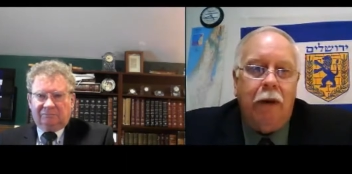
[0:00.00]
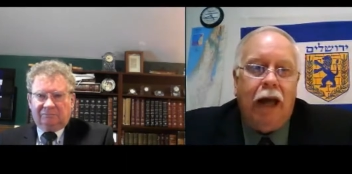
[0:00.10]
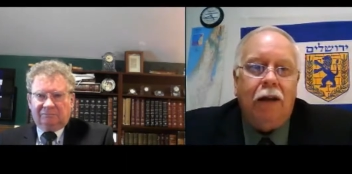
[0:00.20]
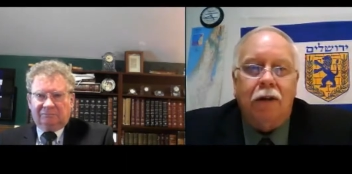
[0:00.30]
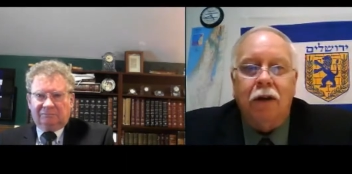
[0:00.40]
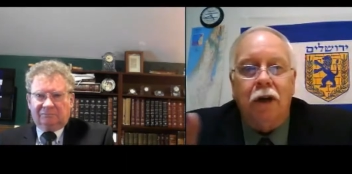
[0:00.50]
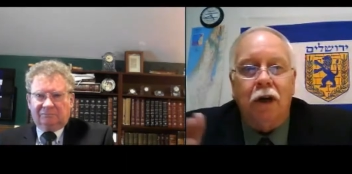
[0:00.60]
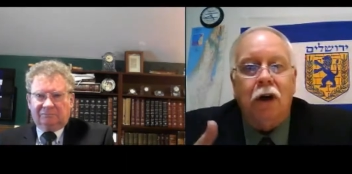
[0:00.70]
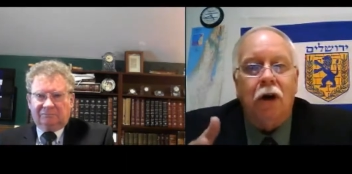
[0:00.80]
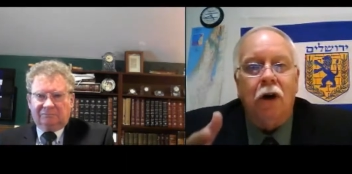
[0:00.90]
Speaker 1: battle
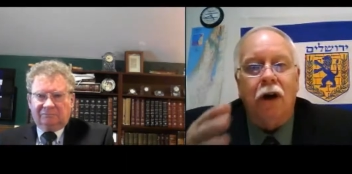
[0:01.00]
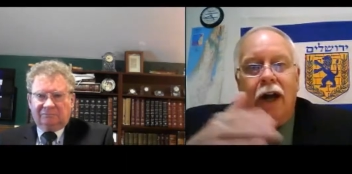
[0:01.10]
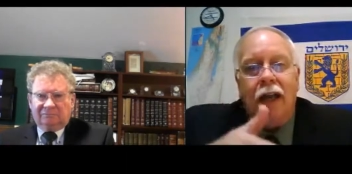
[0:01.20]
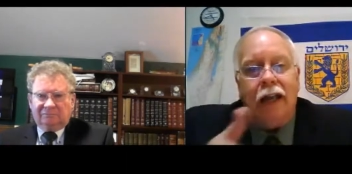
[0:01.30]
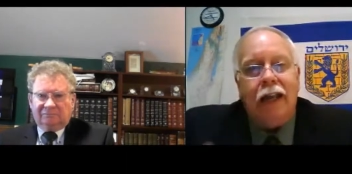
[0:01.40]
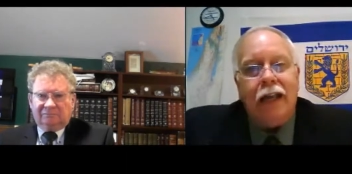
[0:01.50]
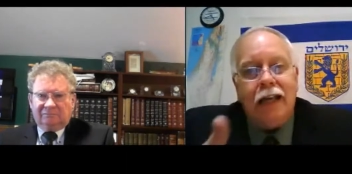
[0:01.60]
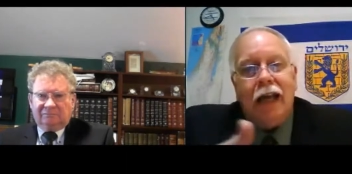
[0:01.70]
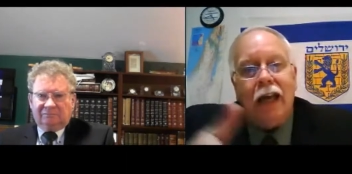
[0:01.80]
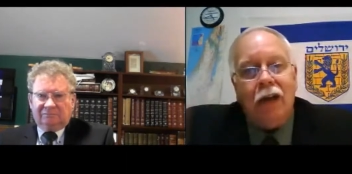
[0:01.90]
could occur at
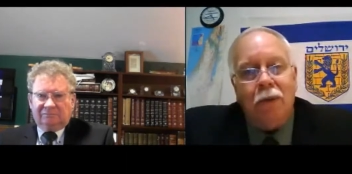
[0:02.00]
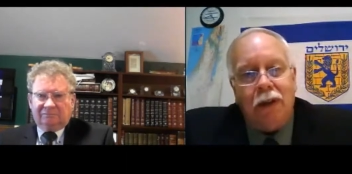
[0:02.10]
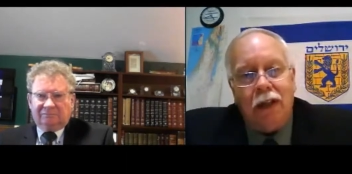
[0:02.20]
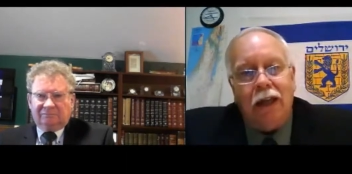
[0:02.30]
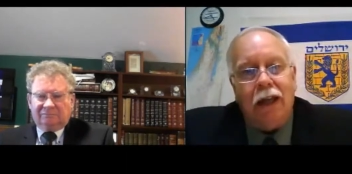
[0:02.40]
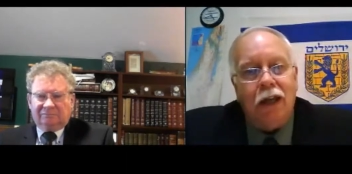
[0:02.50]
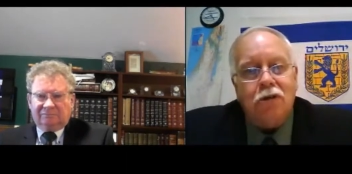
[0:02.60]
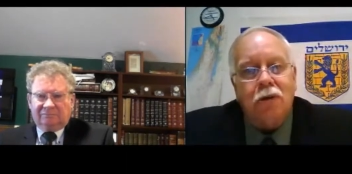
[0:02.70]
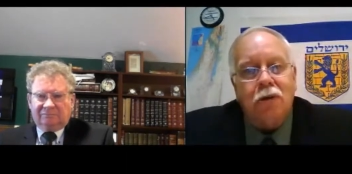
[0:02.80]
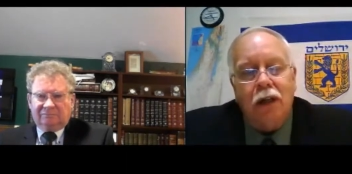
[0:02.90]
any day with
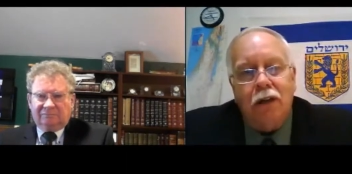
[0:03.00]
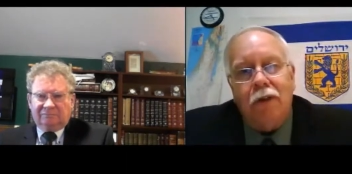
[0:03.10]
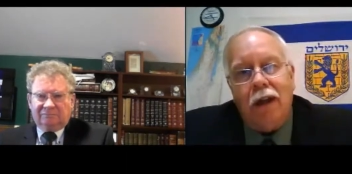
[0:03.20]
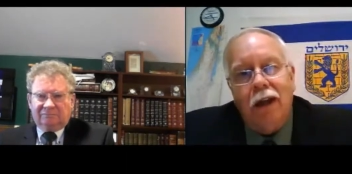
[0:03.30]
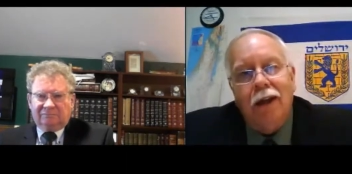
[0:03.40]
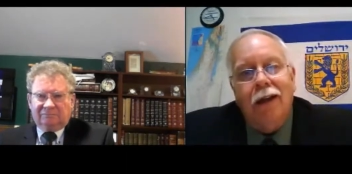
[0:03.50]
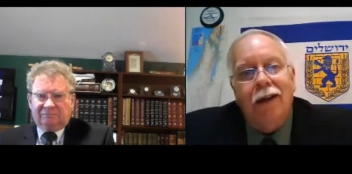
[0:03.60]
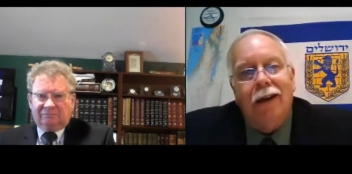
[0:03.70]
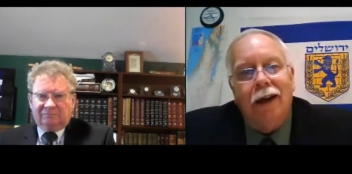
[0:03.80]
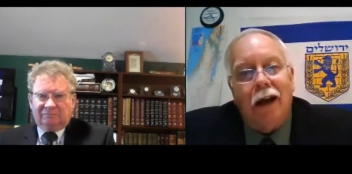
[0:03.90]
Israel living
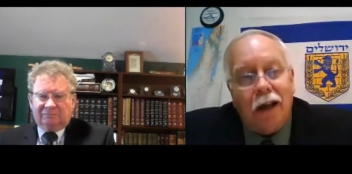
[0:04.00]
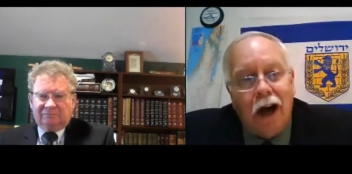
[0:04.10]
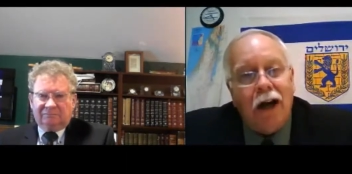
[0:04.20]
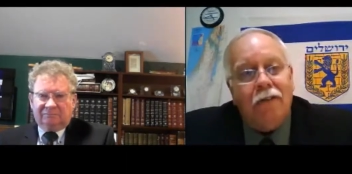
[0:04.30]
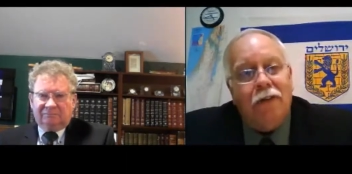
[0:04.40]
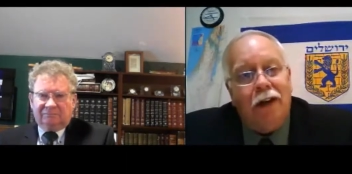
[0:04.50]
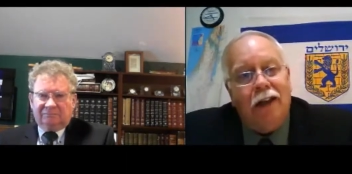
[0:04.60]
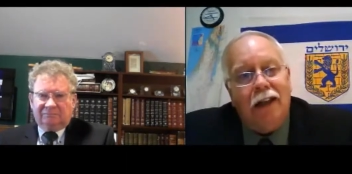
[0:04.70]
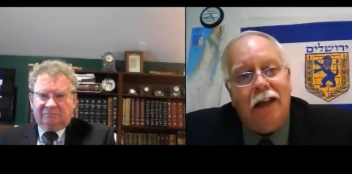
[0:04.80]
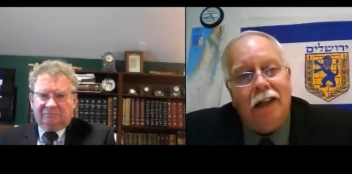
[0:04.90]
uh,
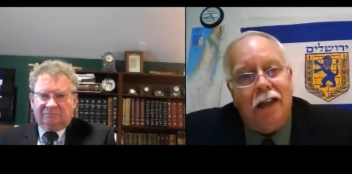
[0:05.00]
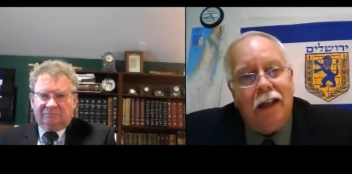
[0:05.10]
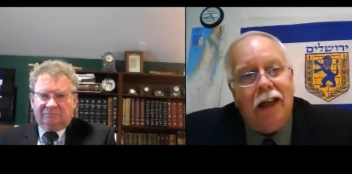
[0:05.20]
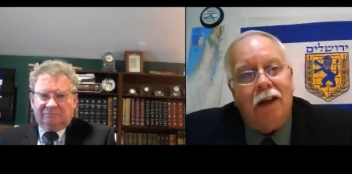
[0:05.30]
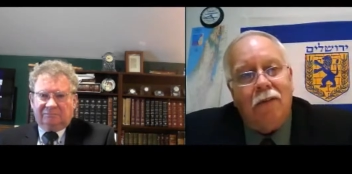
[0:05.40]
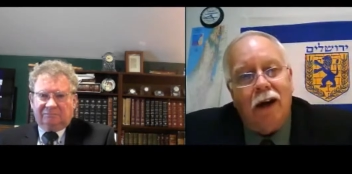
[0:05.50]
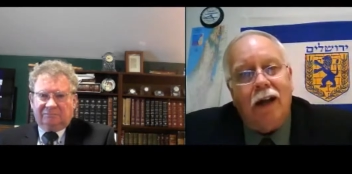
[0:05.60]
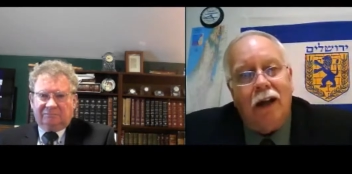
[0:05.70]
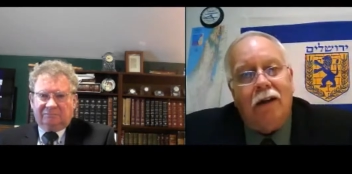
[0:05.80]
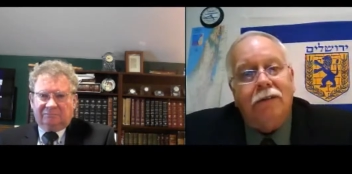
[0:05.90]
confidently in the land
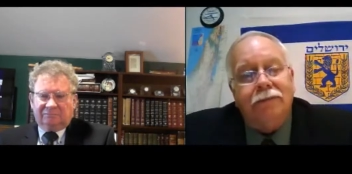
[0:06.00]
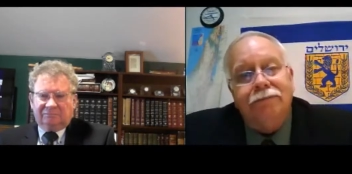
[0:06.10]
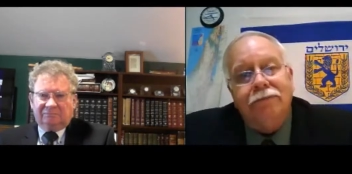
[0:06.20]
right now.